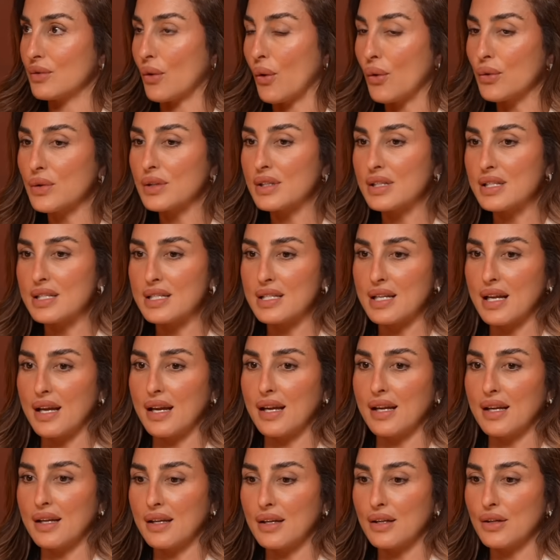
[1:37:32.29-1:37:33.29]
only
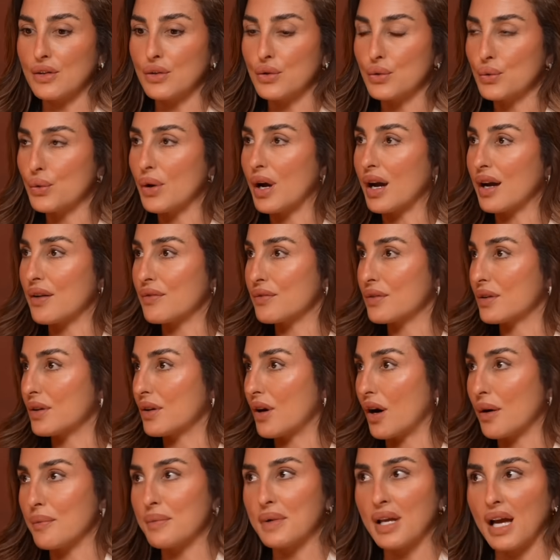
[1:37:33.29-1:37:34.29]
saying, you have
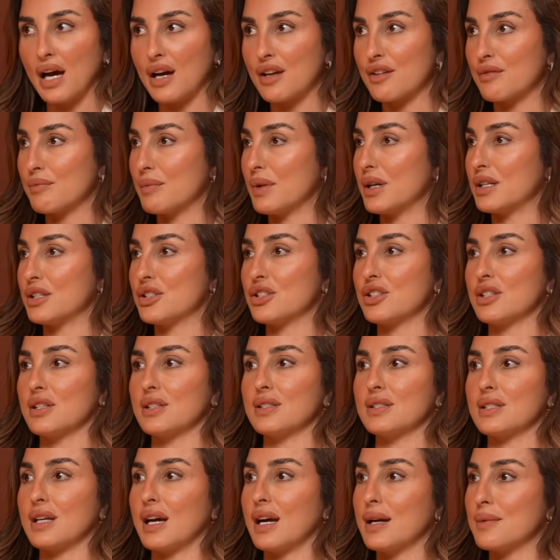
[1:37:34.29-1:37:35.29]
got me out of my shit.